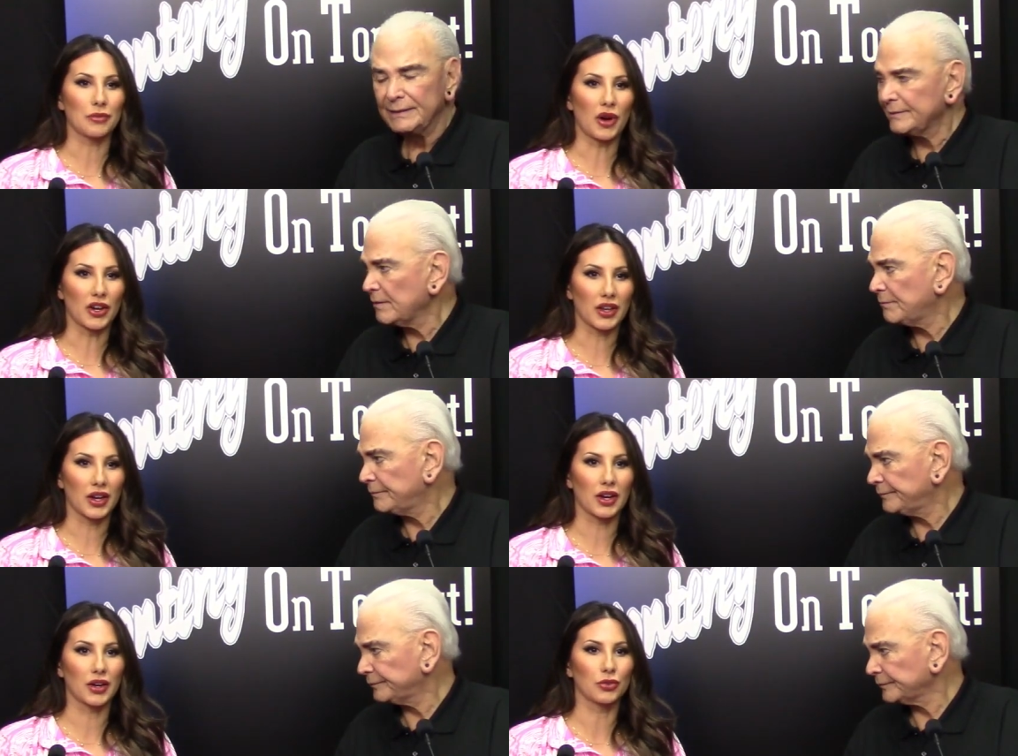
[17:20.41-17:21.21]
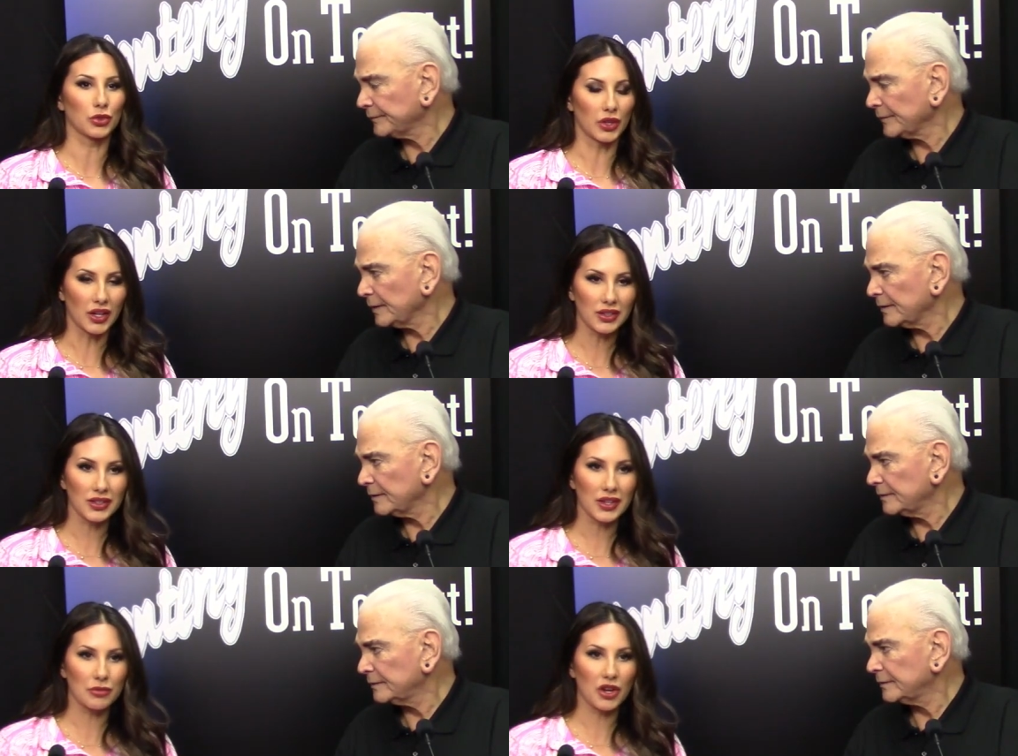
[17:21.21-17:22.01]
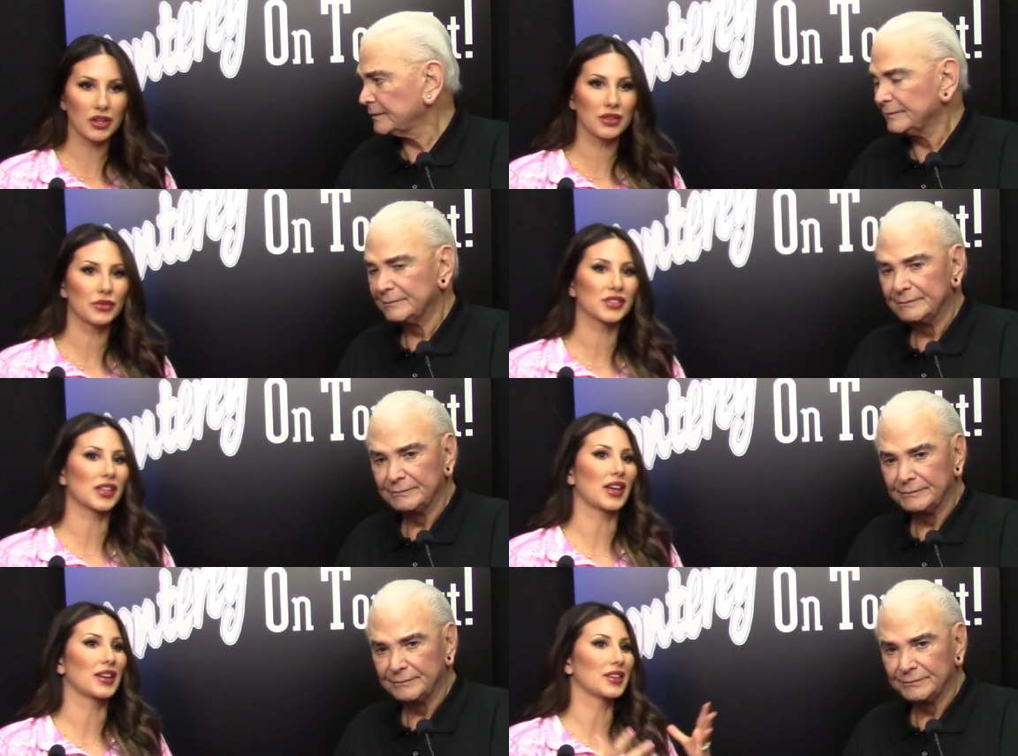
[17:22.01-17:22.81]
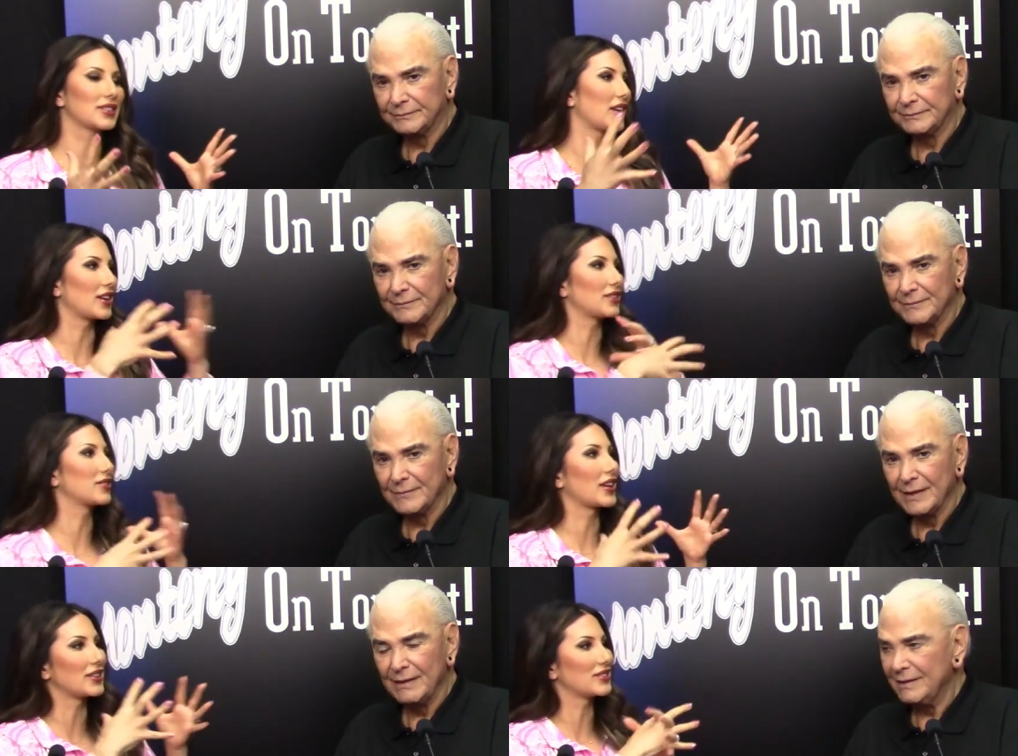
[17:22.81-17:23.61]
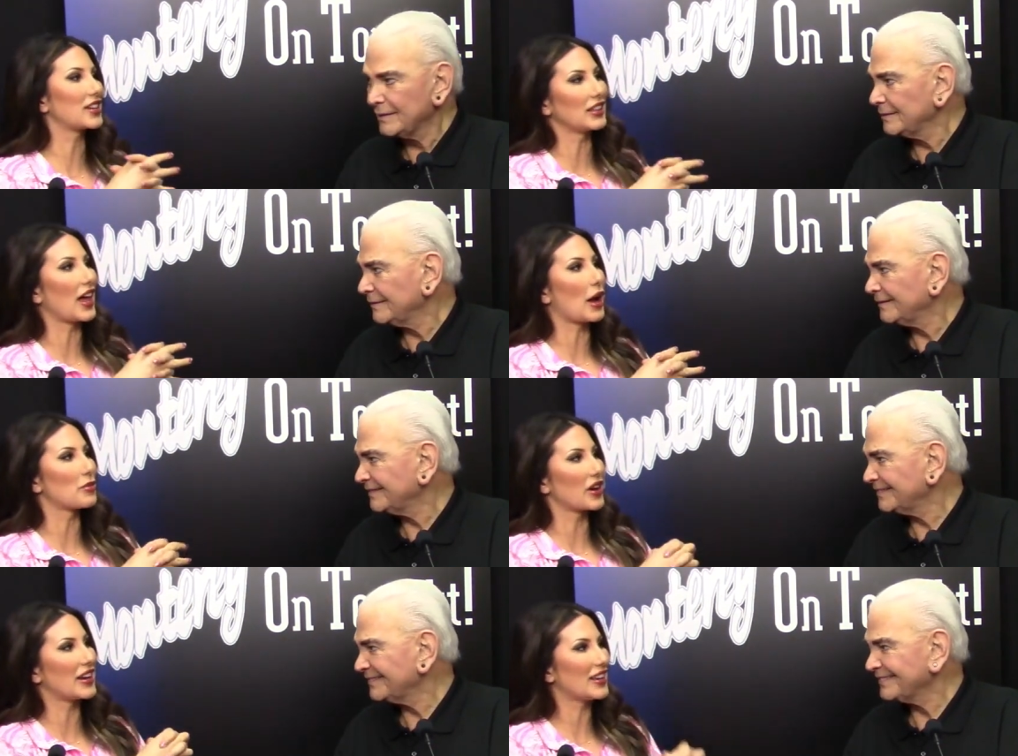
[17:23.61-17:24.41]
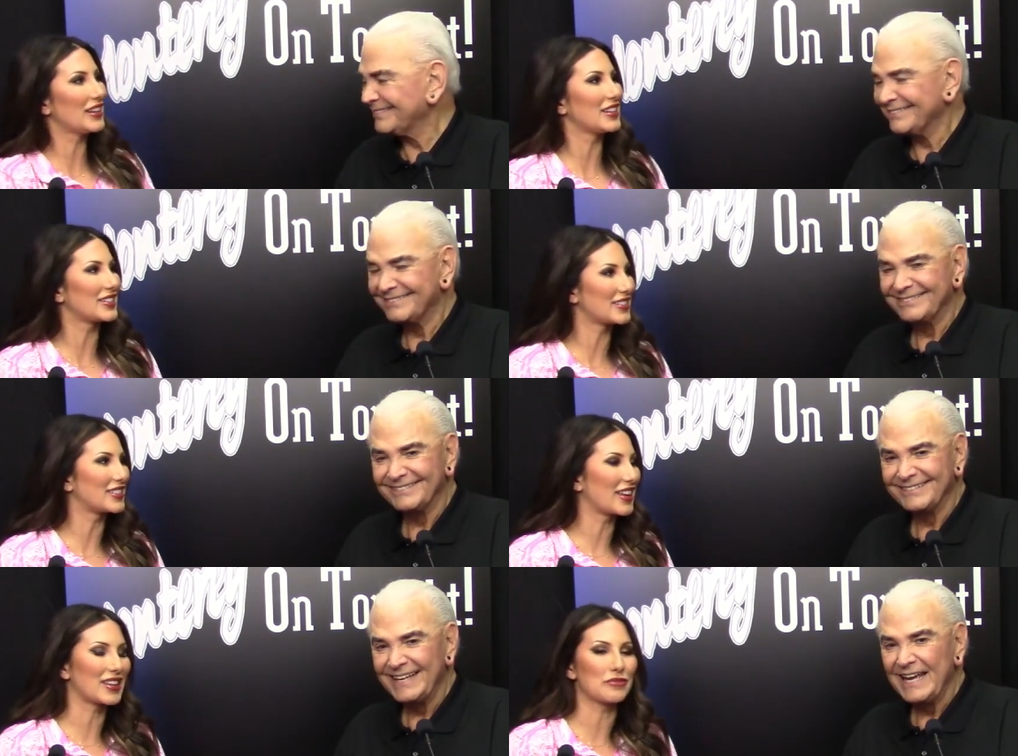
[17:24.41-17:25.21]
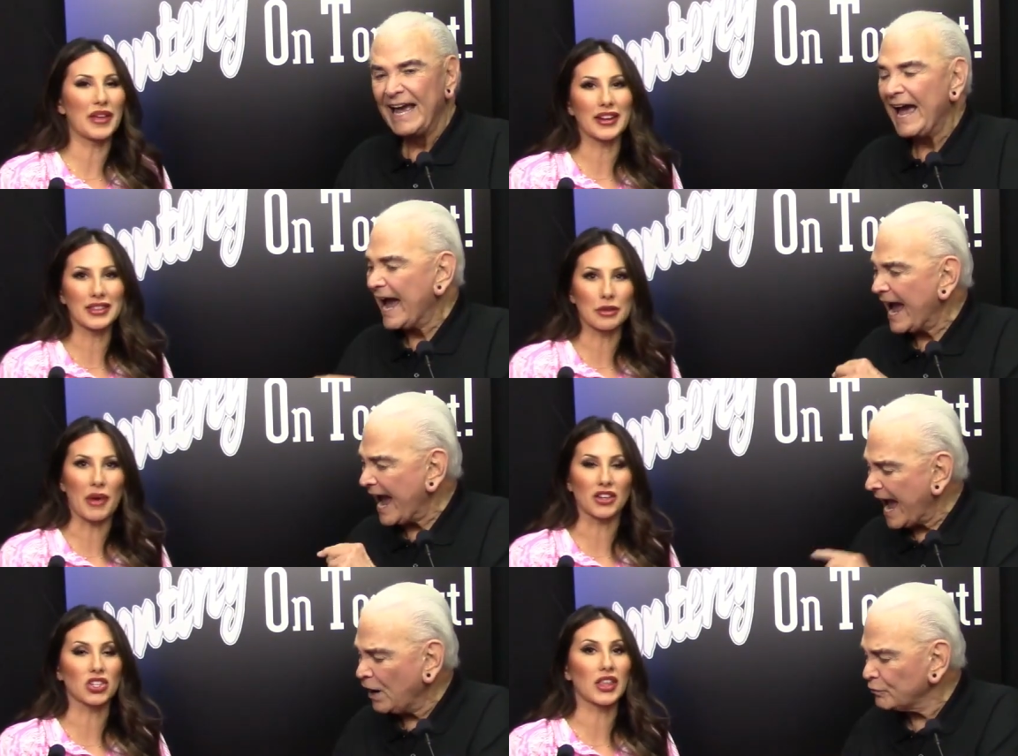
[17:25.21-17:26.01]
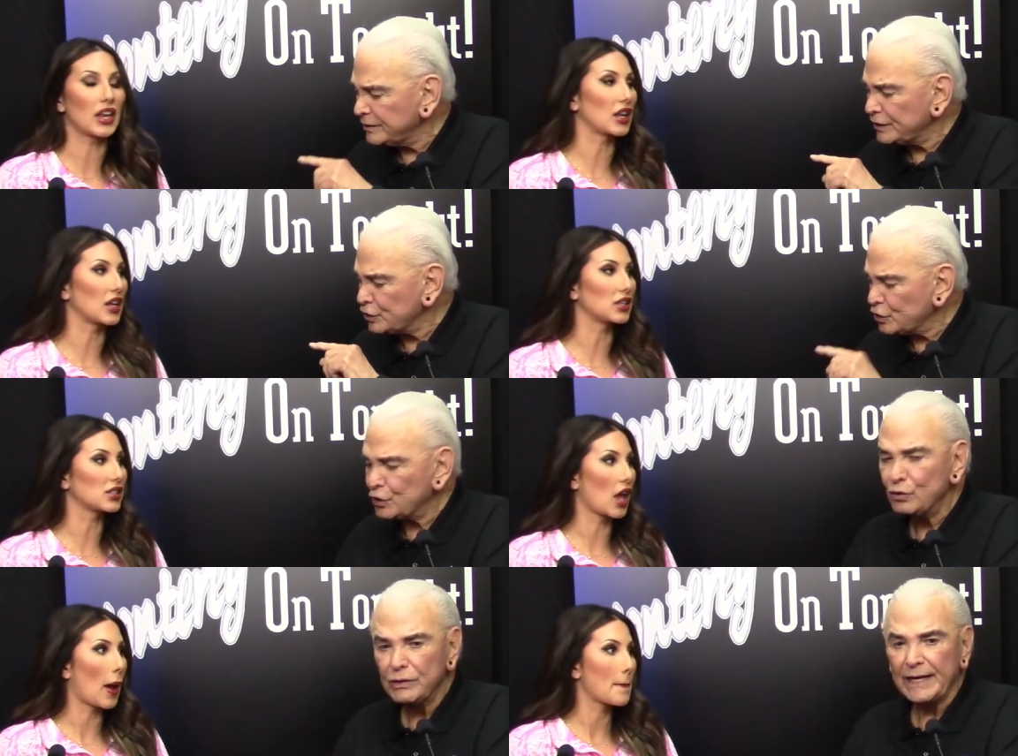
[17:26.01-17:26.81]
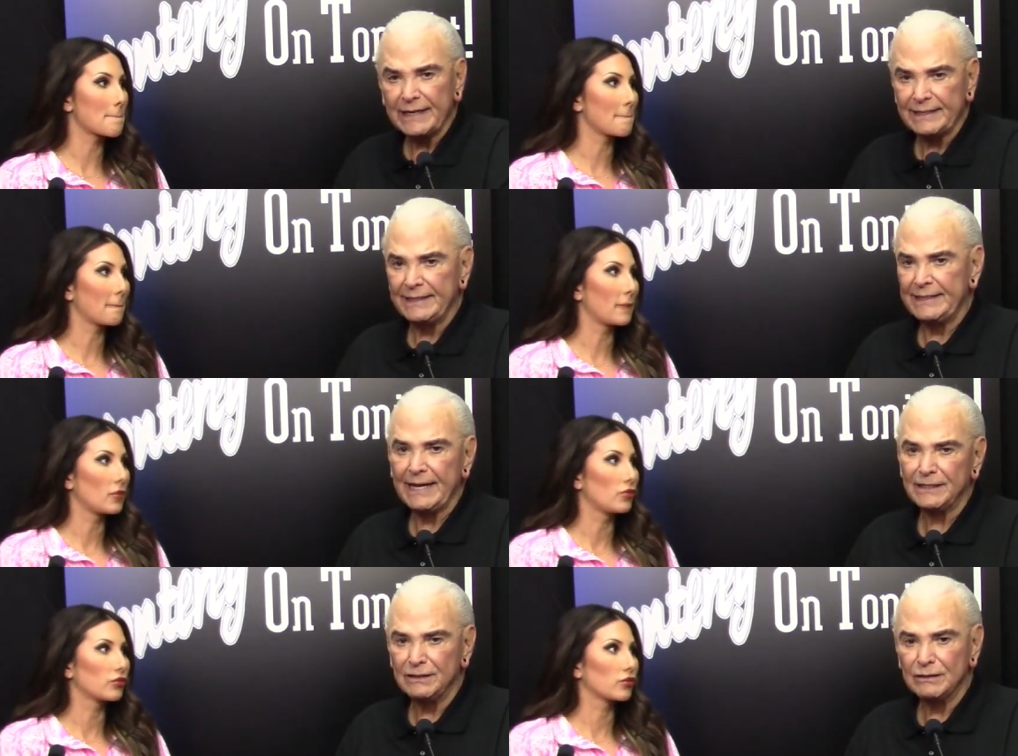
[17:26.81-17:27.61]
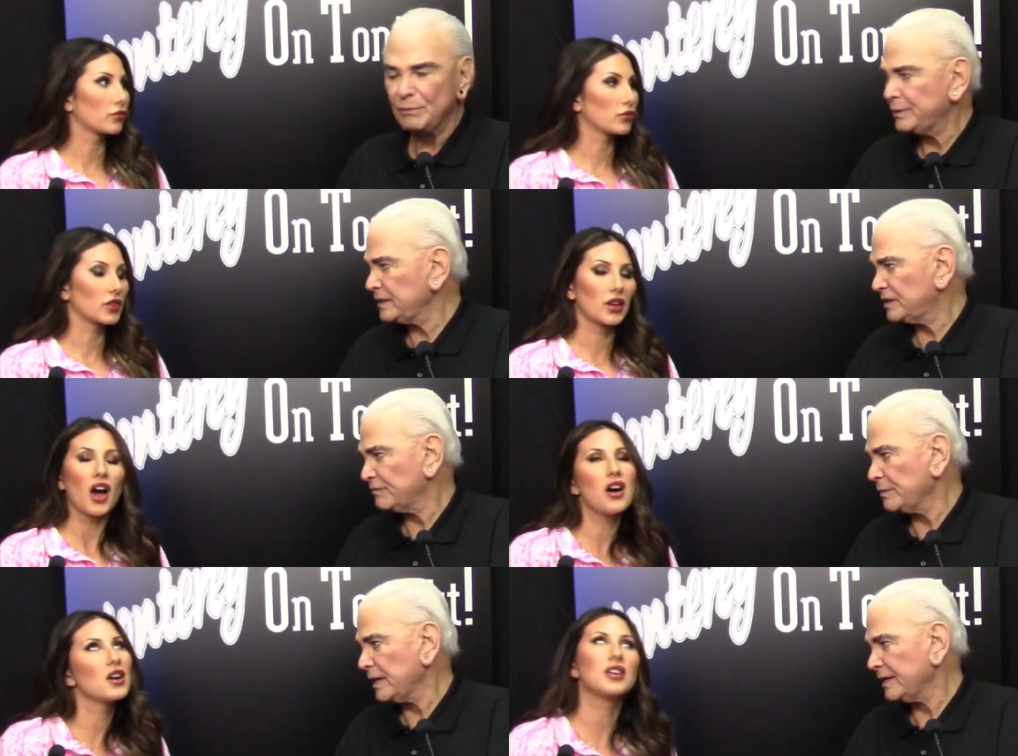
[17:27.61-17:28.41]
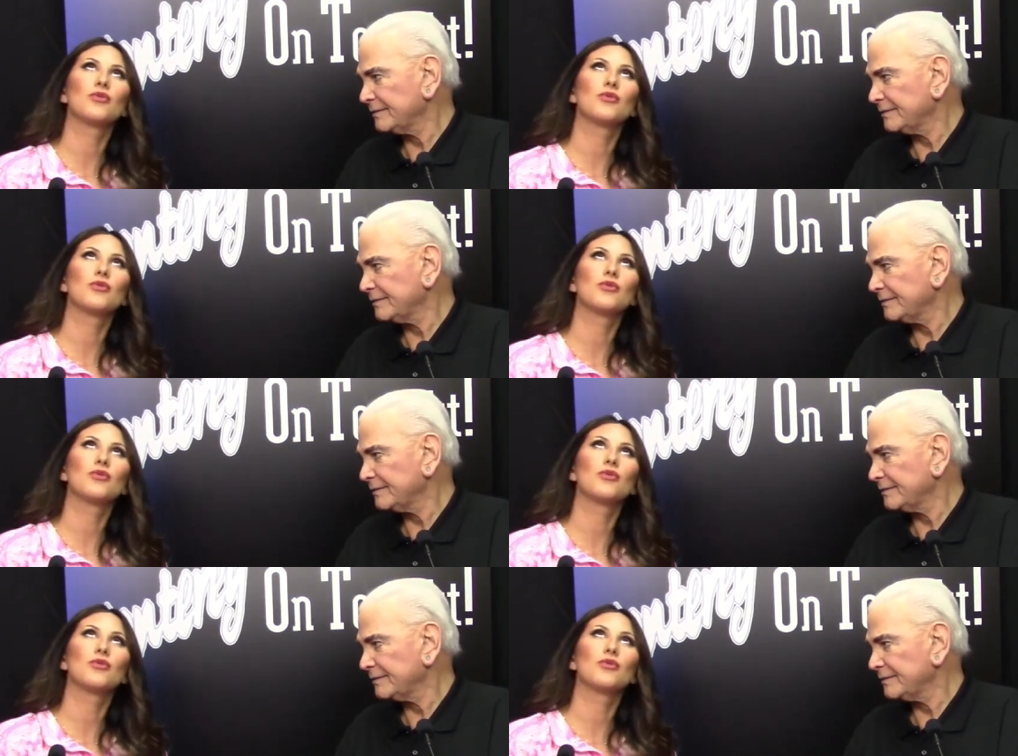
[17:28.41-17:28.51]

Speaker 1: Monica Rua came on and was like, they they collaborated and and made it the magic How that it is. How did
Speaker 2: you get connected to Peace of Mind? Oh,